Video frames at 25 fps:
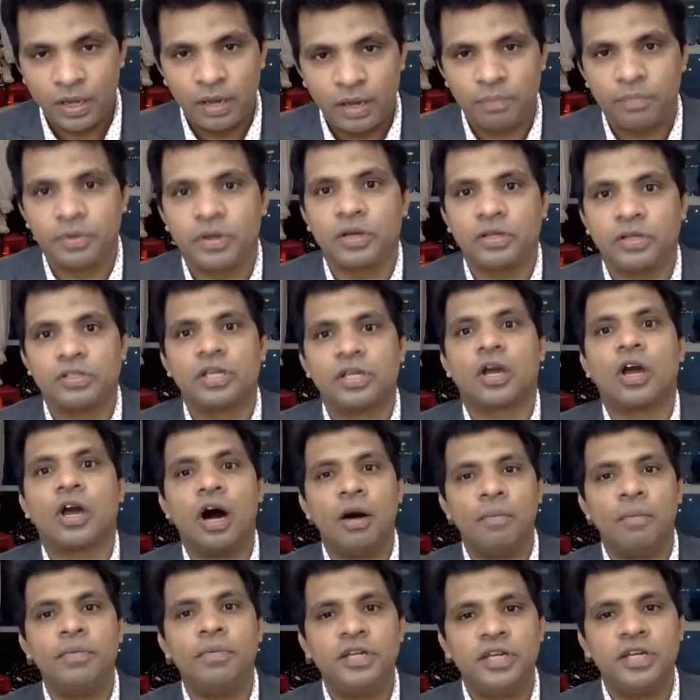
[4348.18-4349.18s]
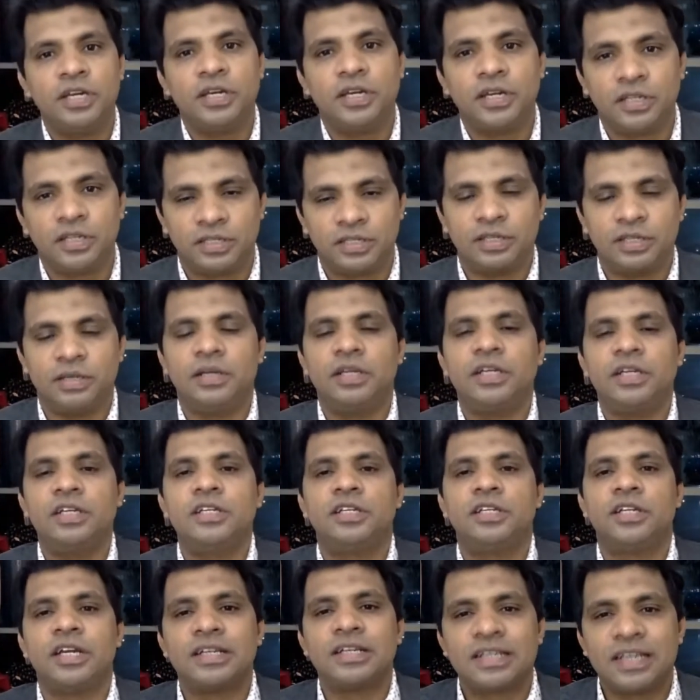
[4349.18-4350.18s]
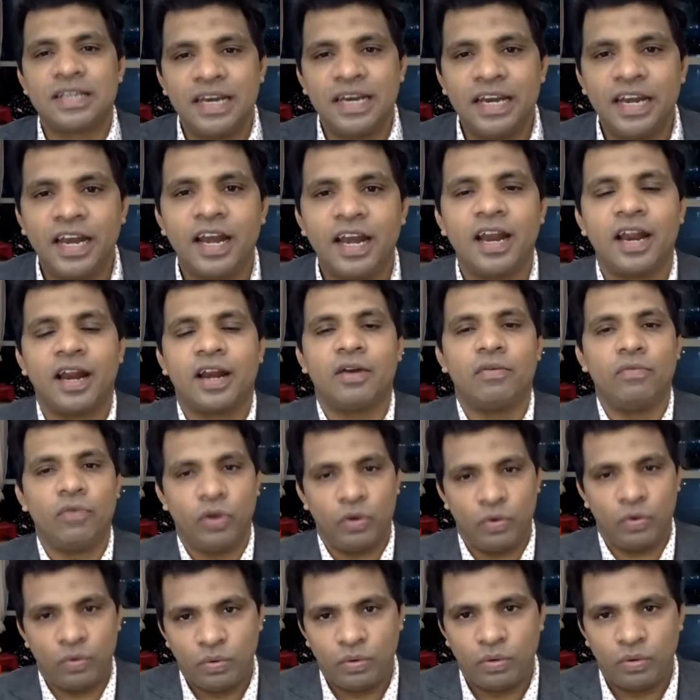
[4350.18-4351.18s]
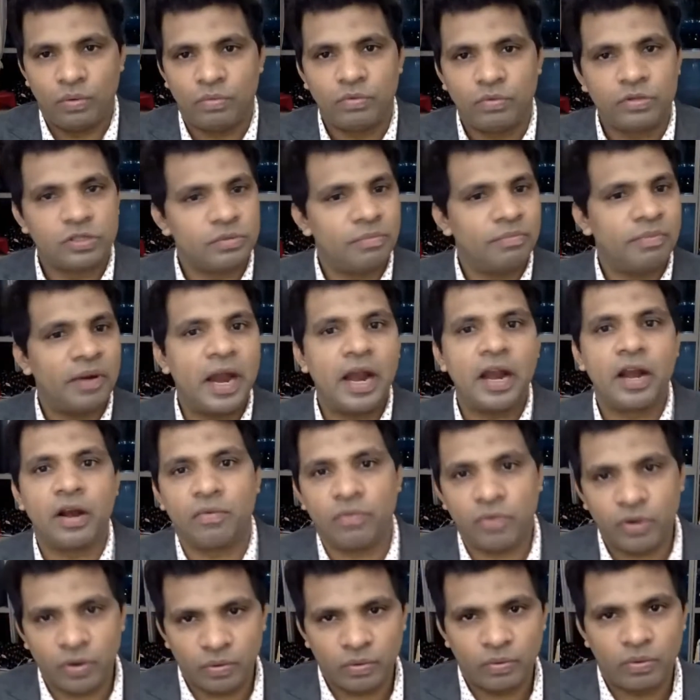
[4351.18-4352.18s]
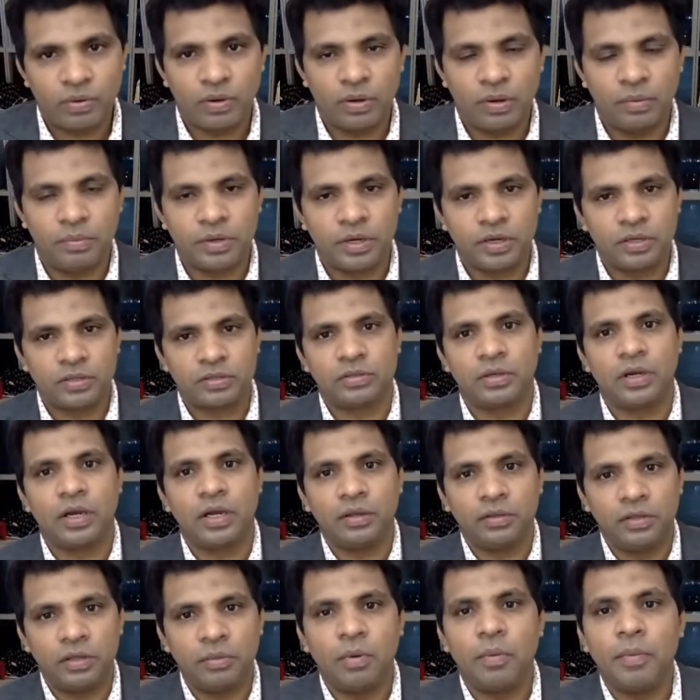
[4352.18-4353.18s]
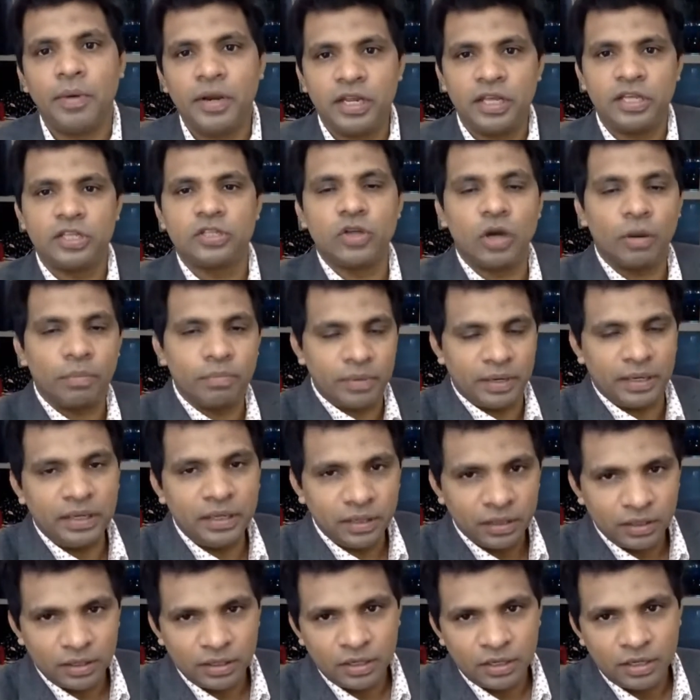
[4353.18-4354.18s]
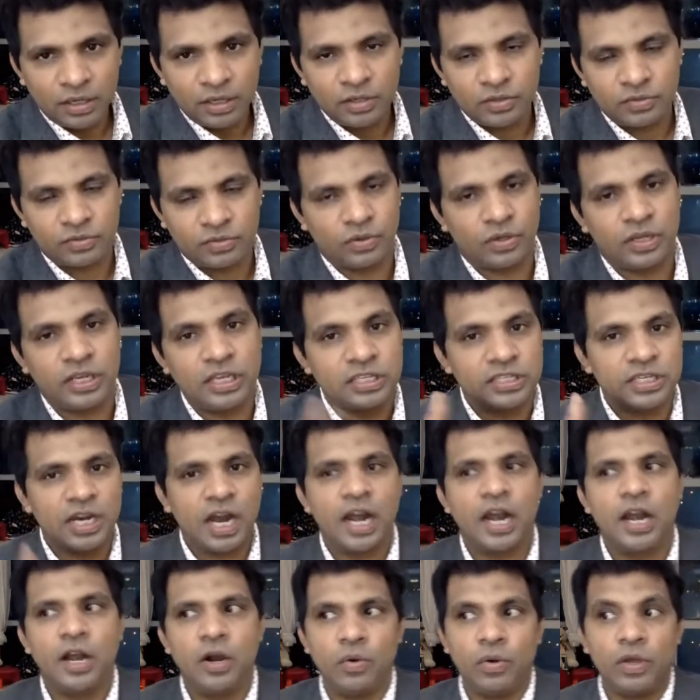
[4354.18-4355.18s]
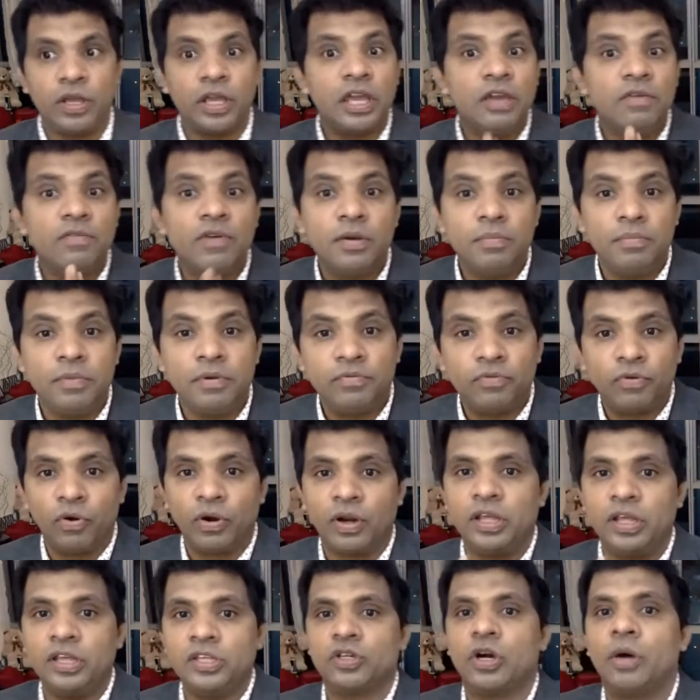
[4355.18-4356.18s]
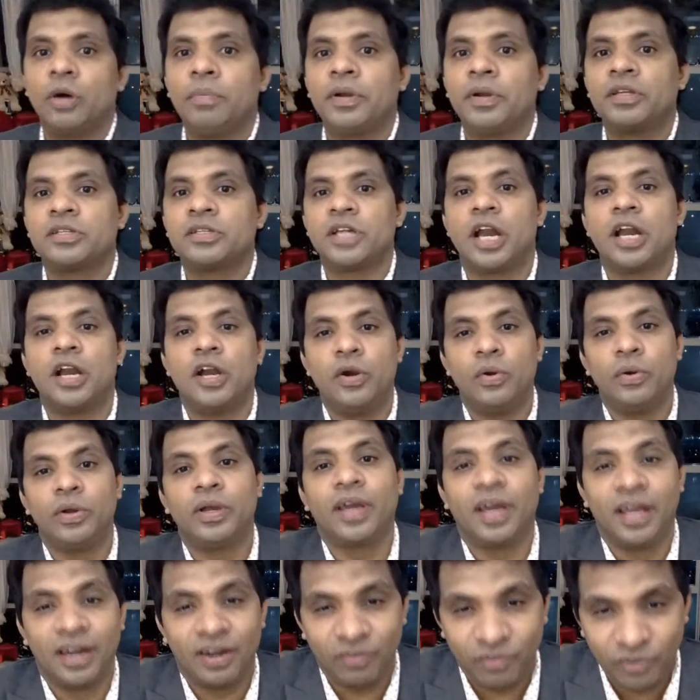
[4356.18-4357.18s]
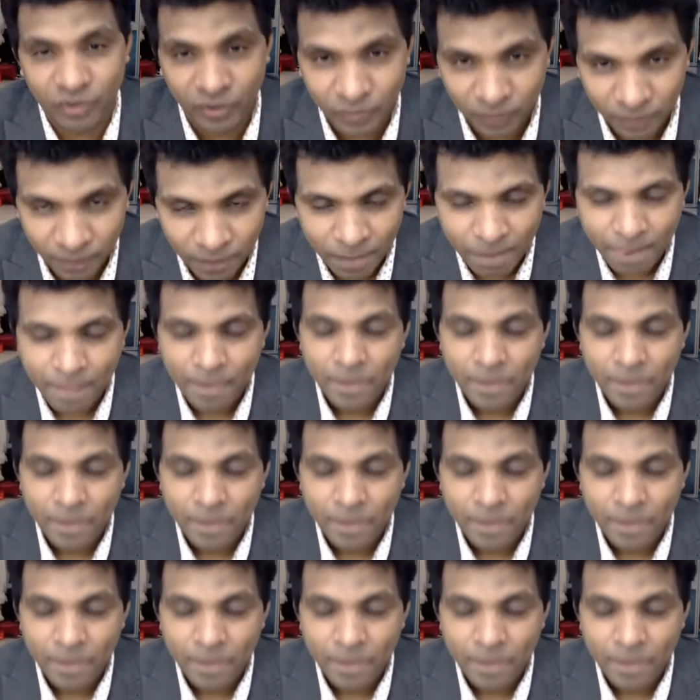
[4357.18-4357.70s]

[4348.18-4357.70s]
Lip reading: Because the competitors intentionally did a review. It's a bad review. Because at the moment he's opening, so he started doing, even before he's opening, started doing a review.